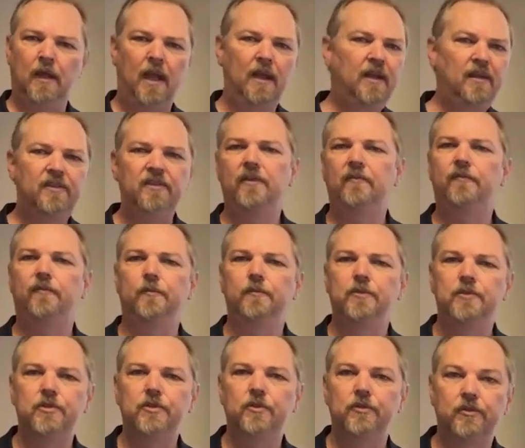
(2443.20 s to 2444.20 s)
Anything
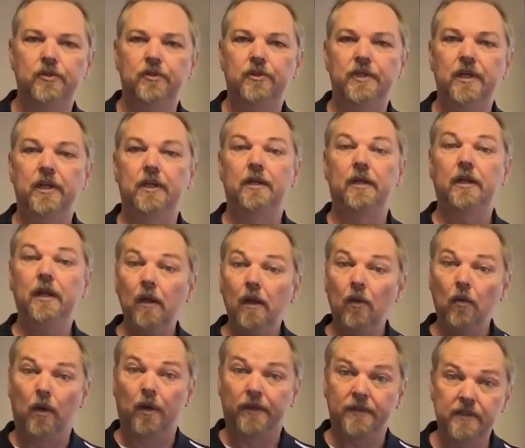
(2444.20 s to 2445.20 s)
from 2 to 10
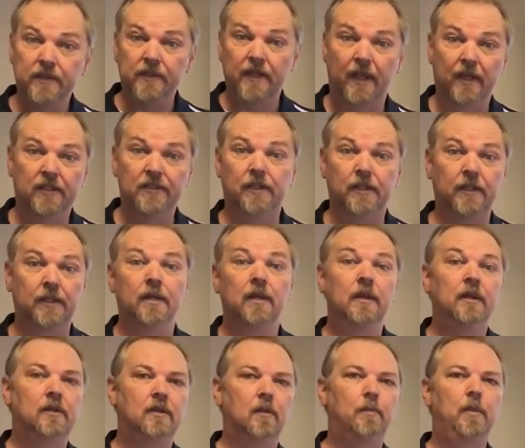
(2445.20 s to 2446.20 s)
kilowatts, actually,
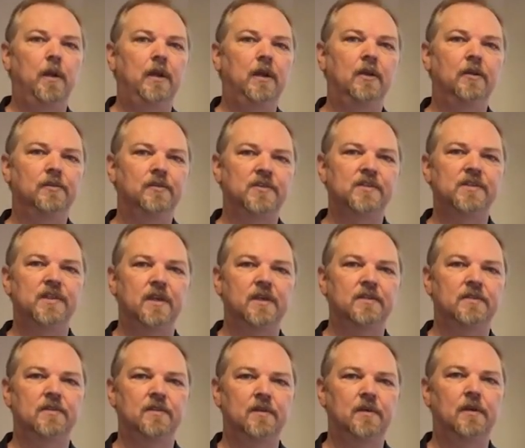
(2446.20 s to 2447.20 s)
depending on the
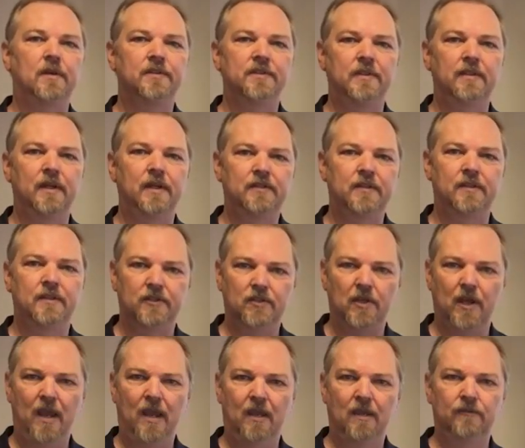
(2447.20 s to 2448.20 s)
size of the alternator that
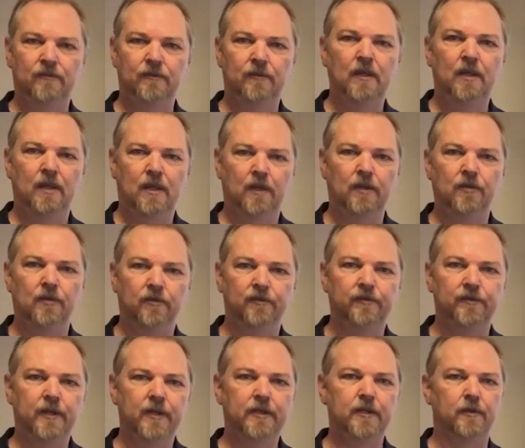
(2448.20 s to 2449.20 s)
you have in your
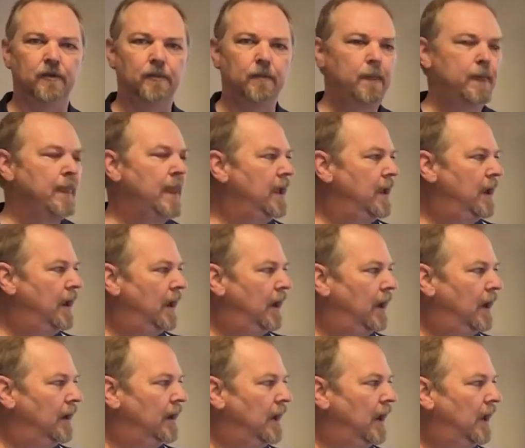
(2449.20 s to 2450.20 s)
vehicle.
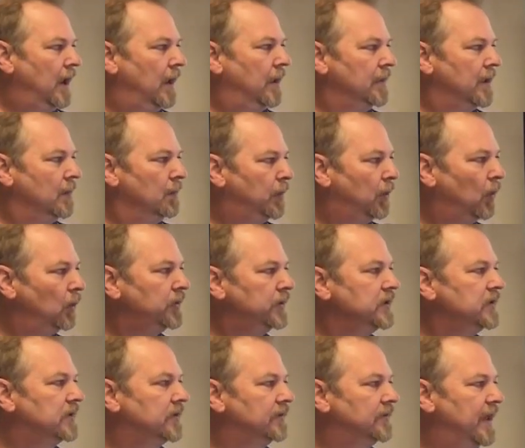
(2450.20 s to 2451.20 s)
Now, the
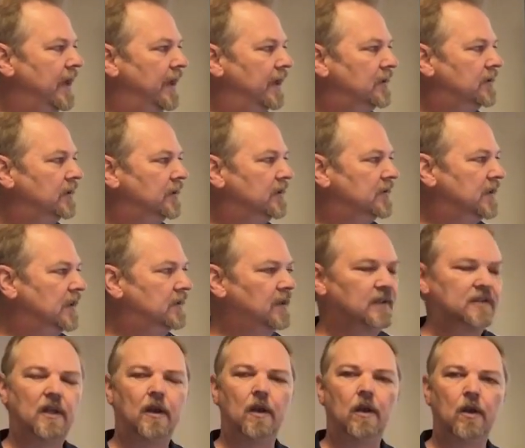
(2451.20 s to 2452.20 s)
importance of that is that
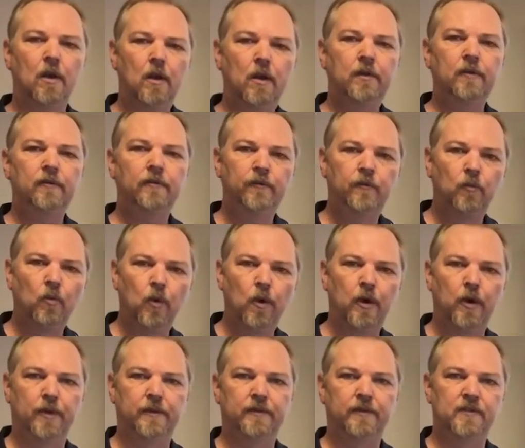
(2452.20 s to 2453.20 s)
there's a lot of
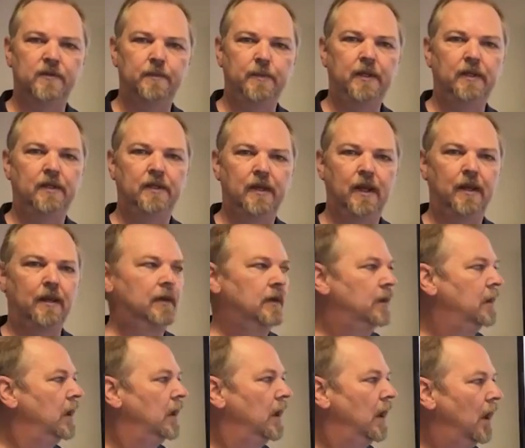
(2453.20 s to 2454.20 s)
work that's been
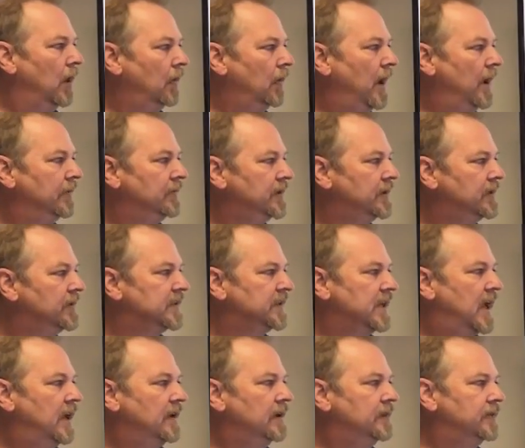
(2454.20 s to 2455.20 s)
done around the
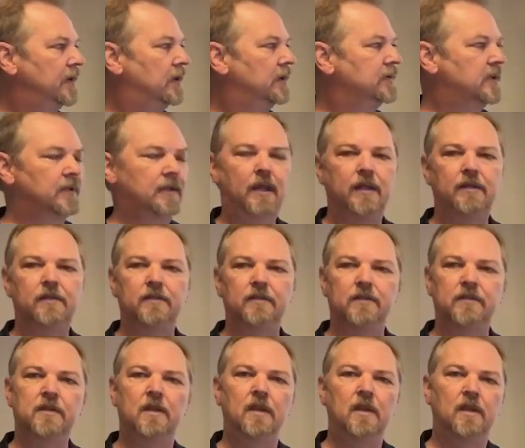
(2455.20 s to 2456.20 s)
design of
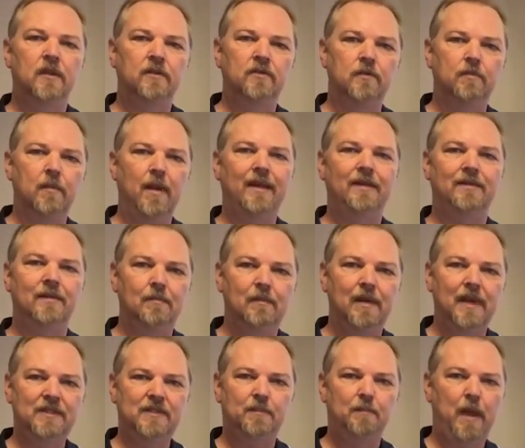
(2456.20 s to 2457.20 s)
alternators to make
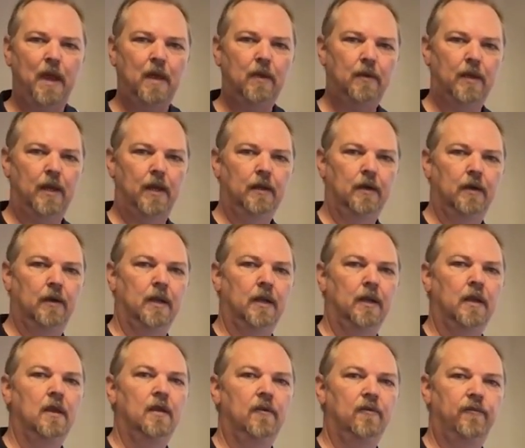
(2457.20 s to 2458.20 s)
them less power
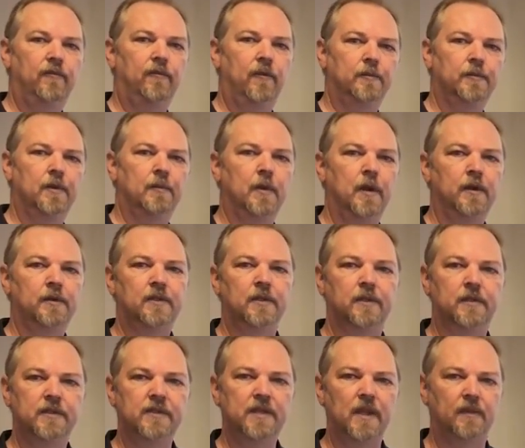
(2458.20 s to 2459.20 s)
hungry from the
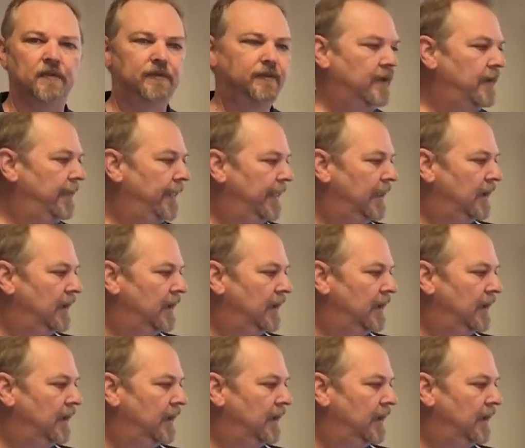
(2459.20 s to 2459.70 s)
motor itself.